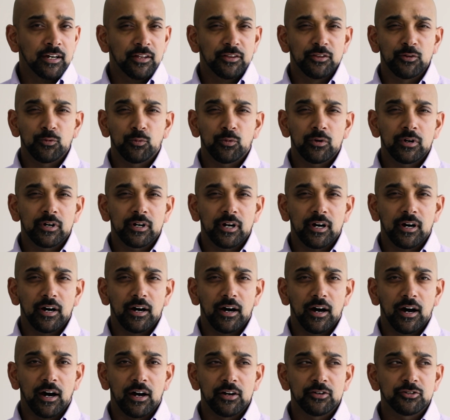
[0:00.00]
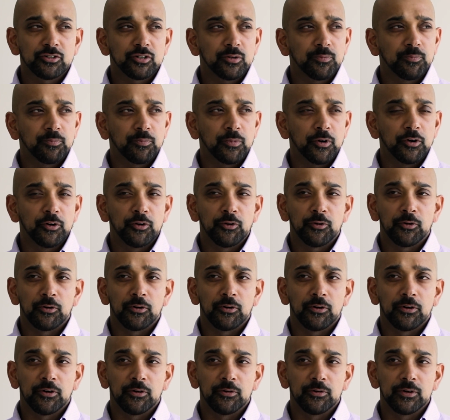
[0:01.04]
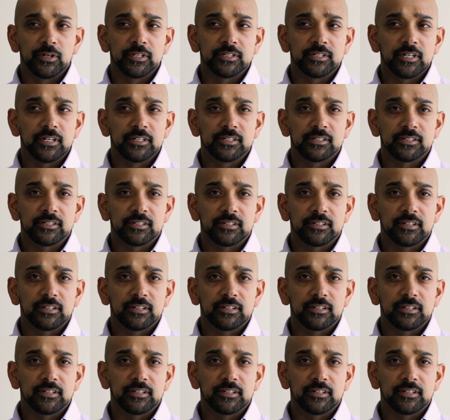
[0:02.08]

The word entrepreneurial is is